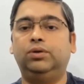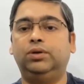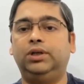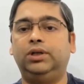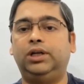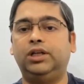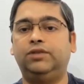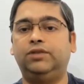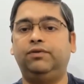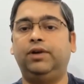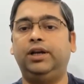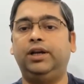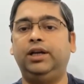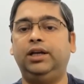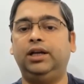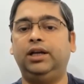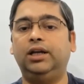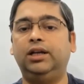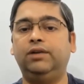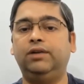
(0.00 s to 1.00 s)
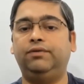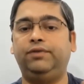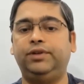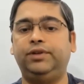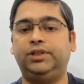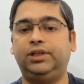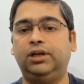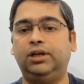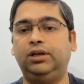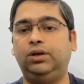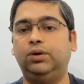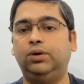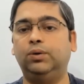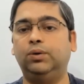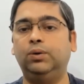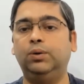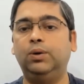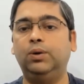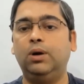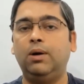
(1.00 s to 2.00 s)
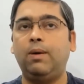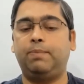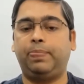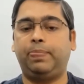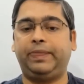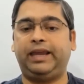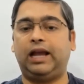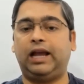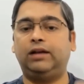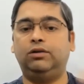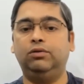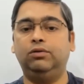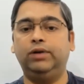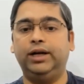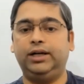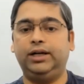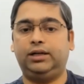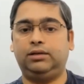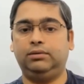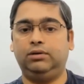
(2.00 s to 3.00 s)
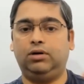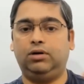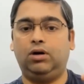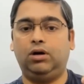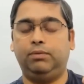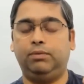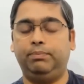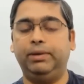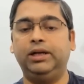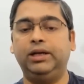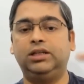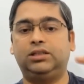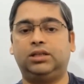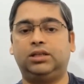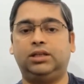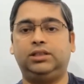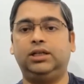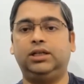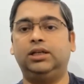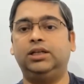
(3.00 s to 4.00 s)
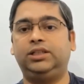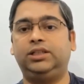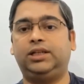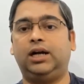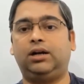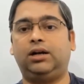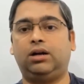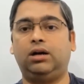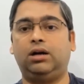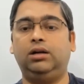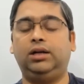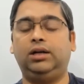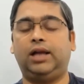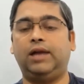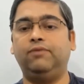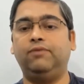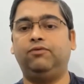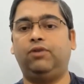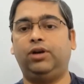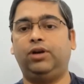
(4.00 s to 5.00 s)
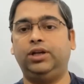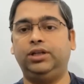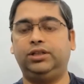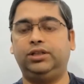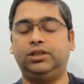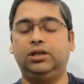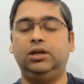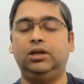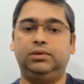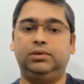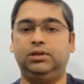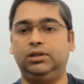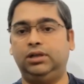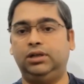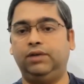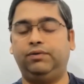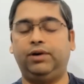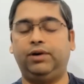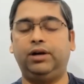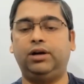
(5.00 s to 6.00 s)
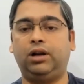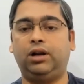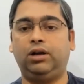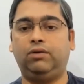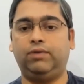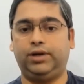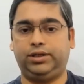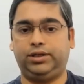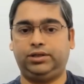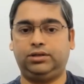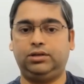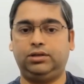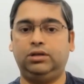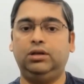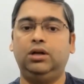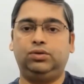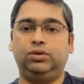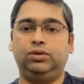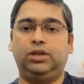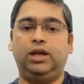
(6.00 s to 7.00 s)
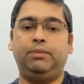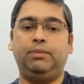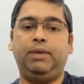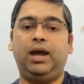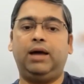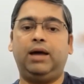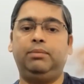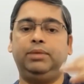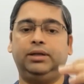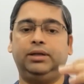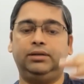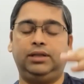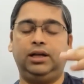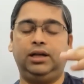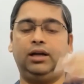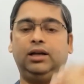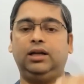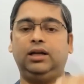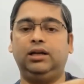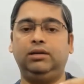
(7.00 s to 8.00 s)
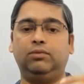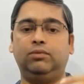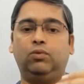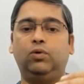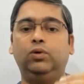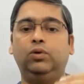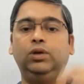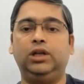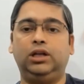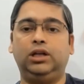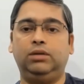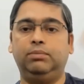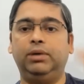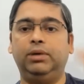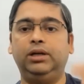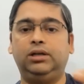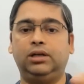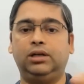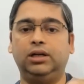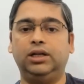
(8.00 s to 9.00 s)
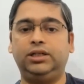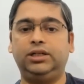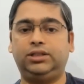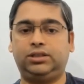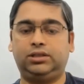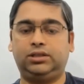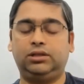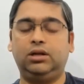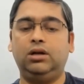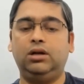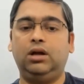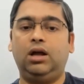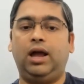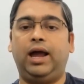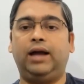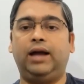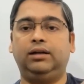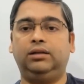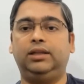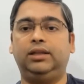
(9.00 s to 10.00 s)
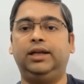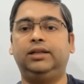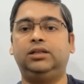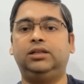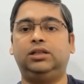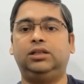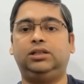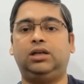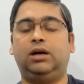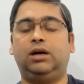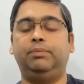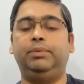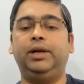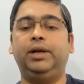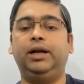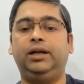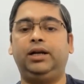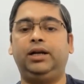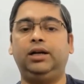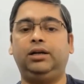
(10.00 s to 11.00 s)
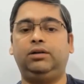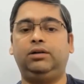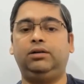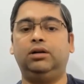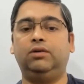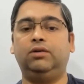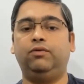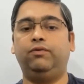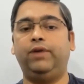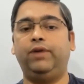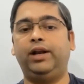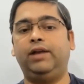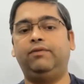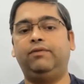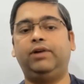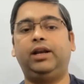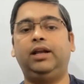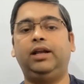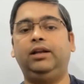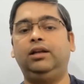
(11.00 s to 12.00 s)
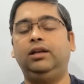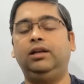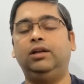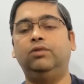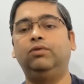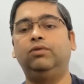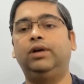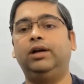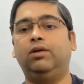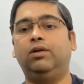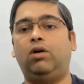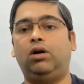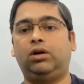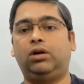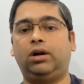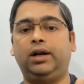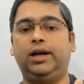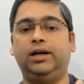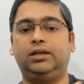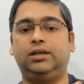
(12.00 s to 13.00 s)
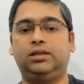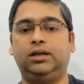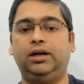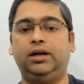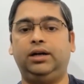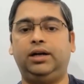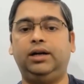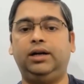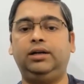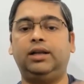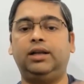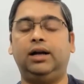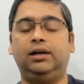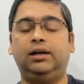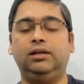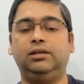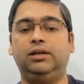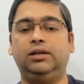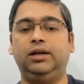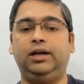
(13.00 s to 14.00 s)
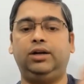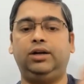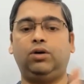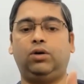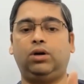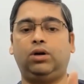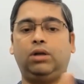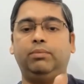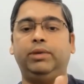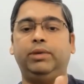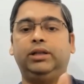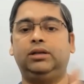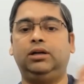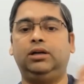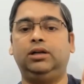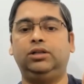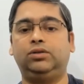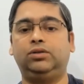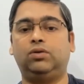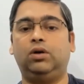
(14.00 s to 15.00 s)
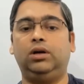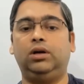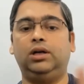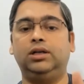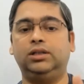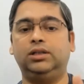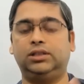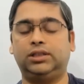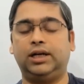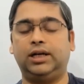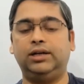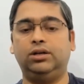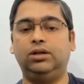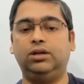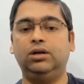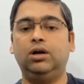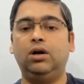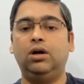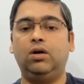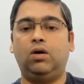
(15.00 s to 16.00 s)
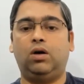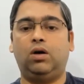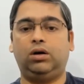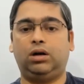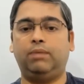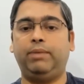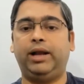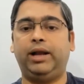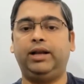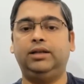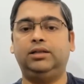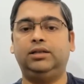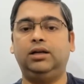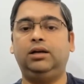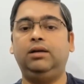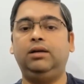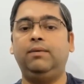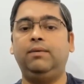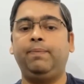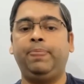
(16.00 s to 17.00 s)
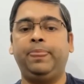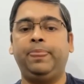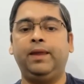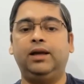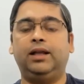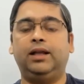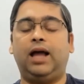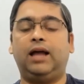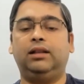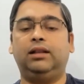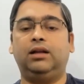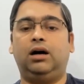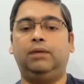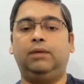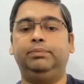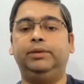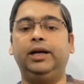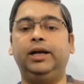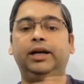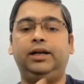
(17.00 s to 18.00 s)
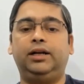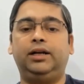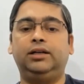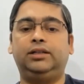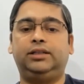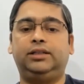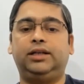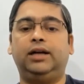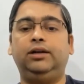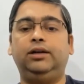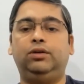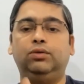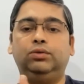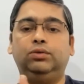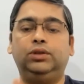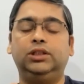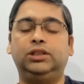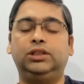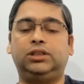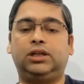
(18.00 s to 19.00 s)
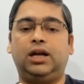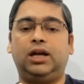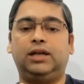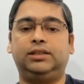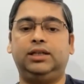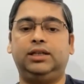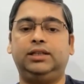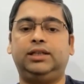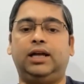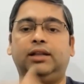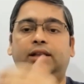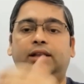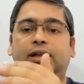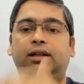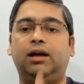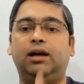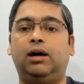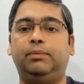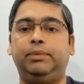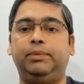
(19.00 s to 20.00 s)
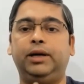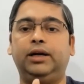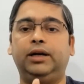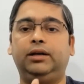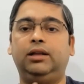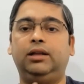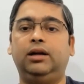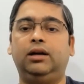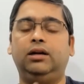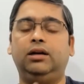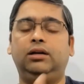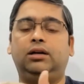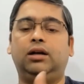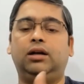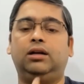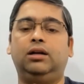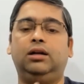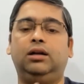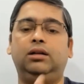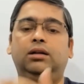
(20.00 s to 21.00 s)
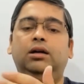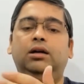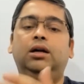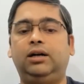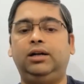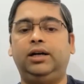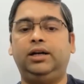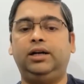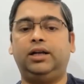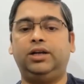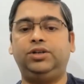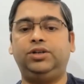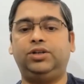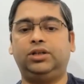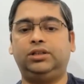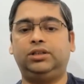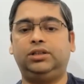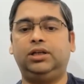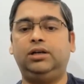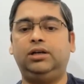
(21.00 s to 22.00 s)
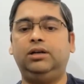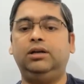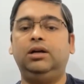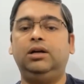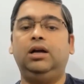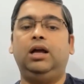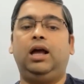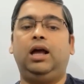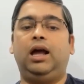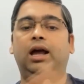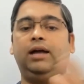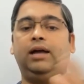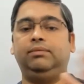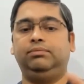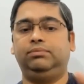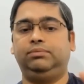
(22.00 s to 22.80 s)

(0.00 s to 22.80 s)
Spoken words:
it is very inefficient to calculate or build such a list at runtime for each different request. They may have their own inbuilt lists and they just update it whenever any new order gets rated. That is, rate order method is called inside order manager, and update it sent to these classes and they update their internal data structure. And